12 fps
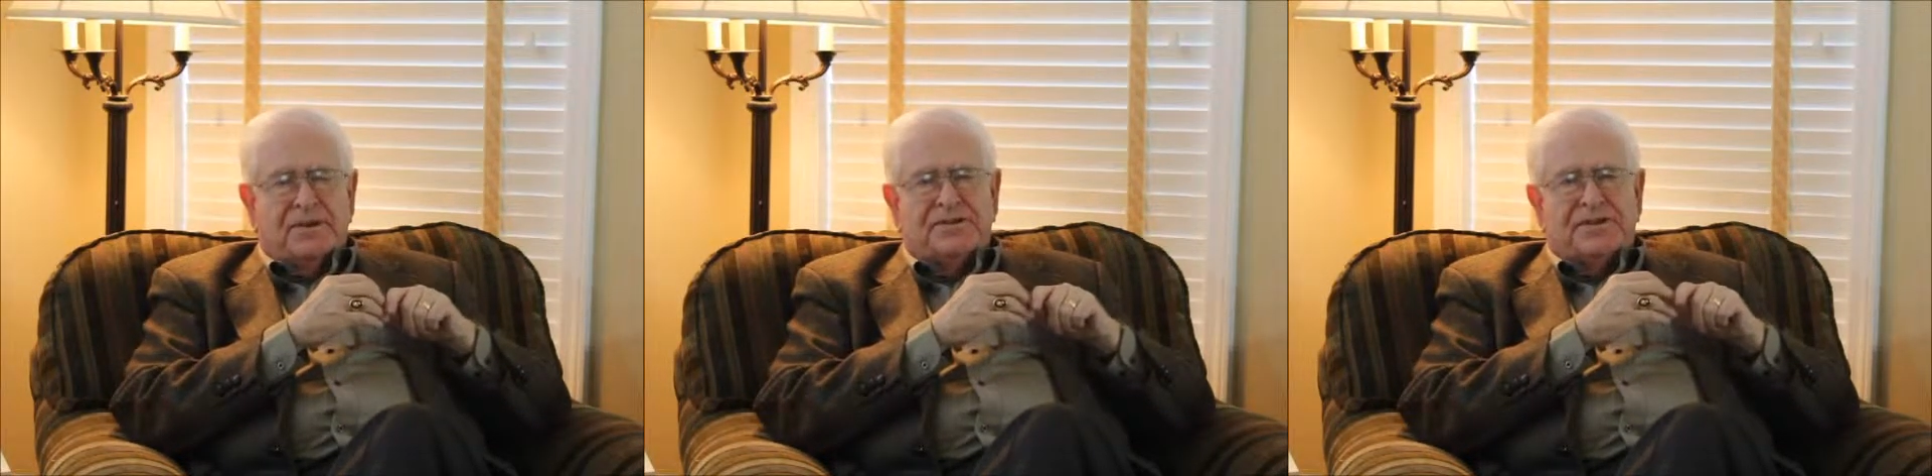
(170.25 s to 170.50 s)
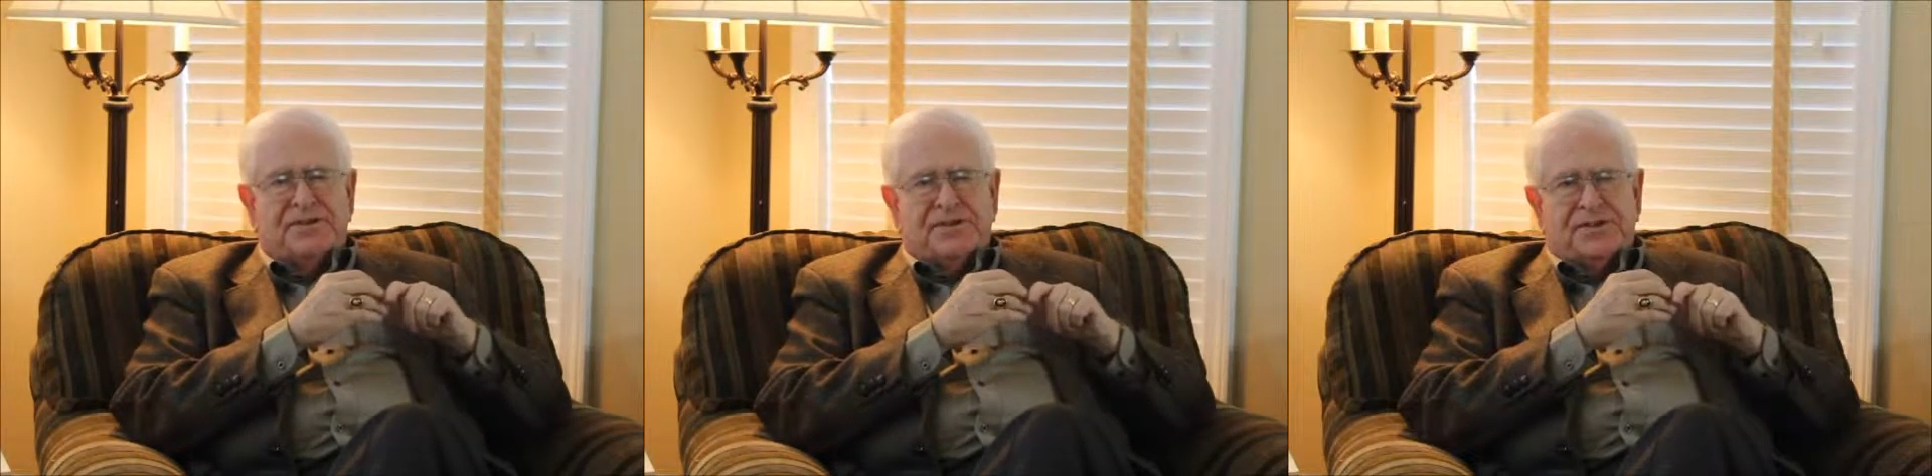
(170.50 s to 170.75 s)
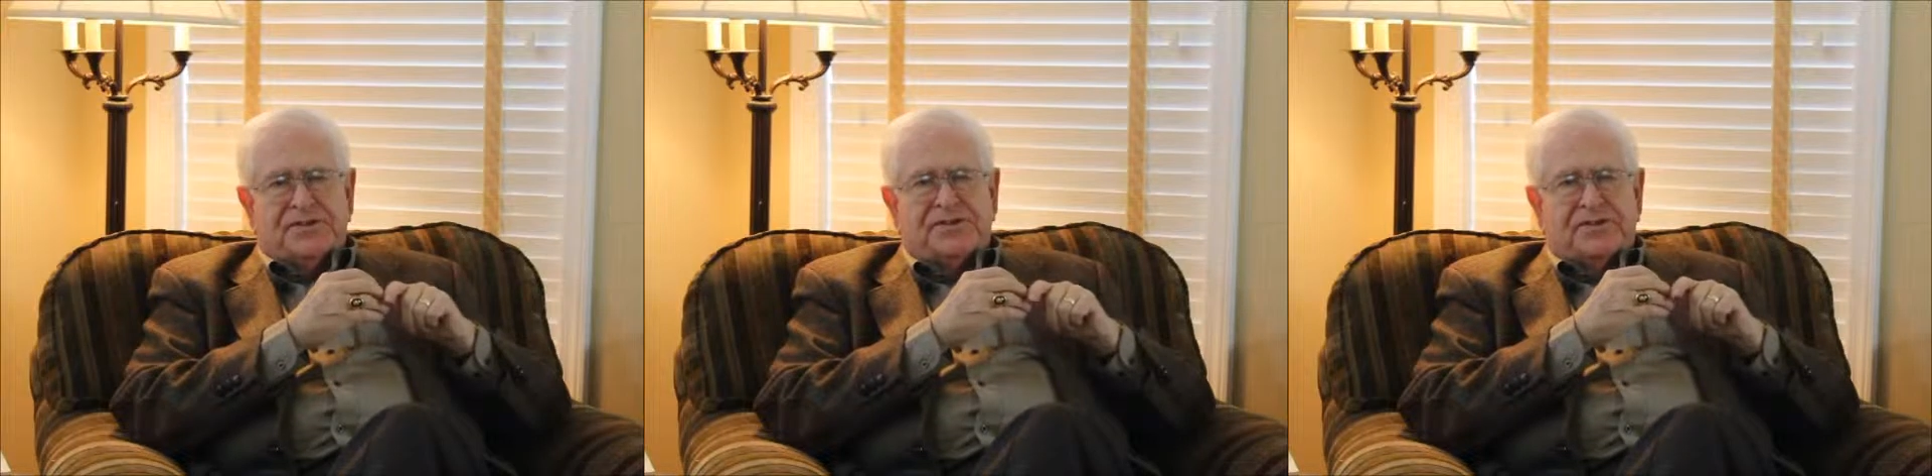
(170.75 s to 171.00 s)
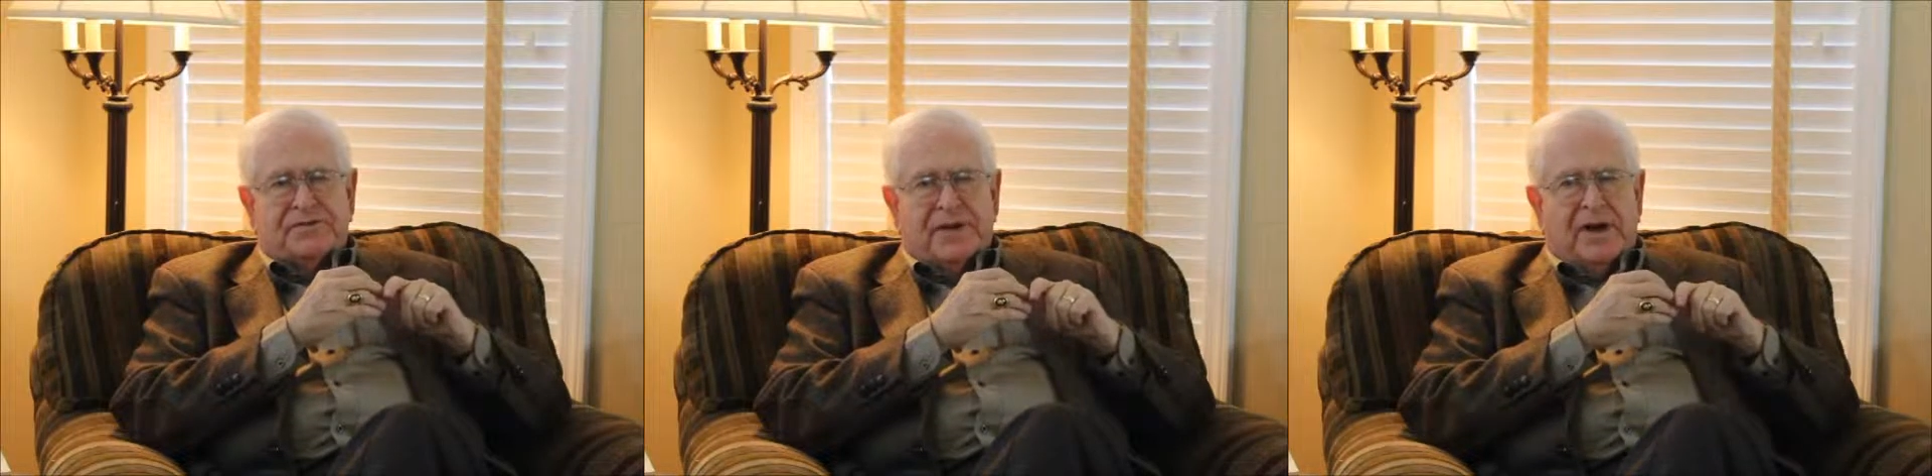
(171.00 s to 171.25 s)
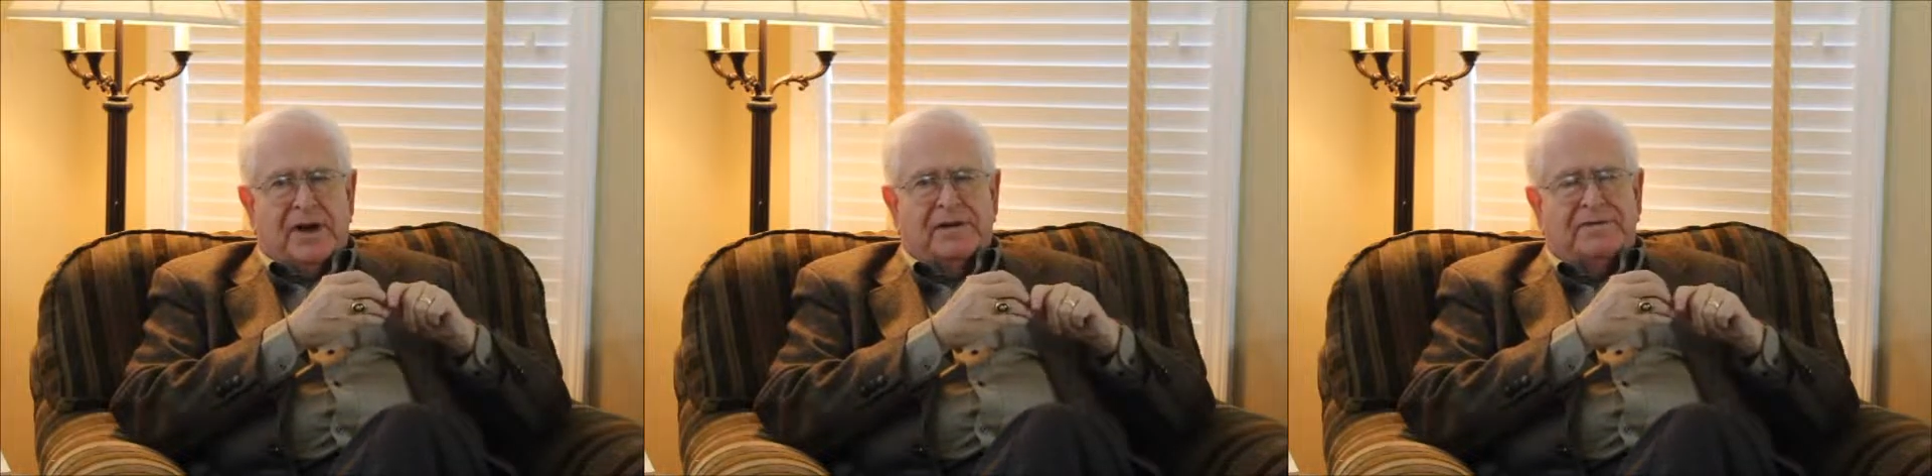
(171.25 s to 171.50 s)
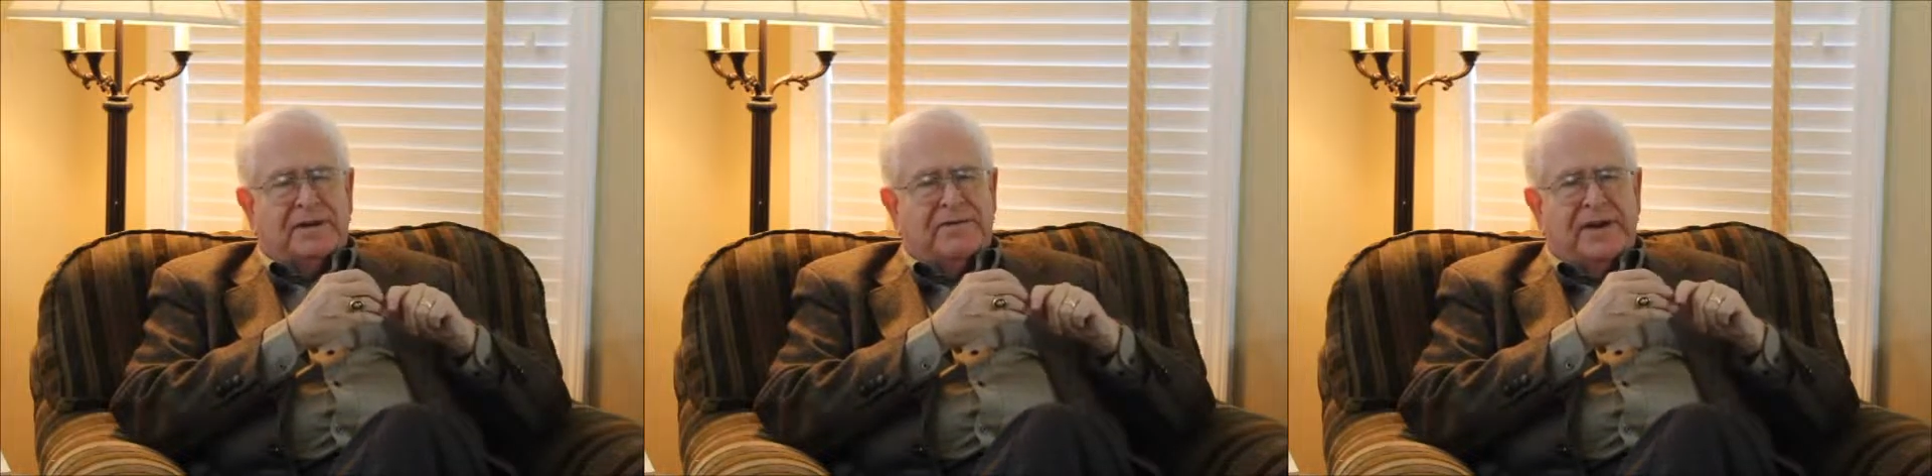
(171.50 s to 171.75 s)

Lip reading: businesses survived.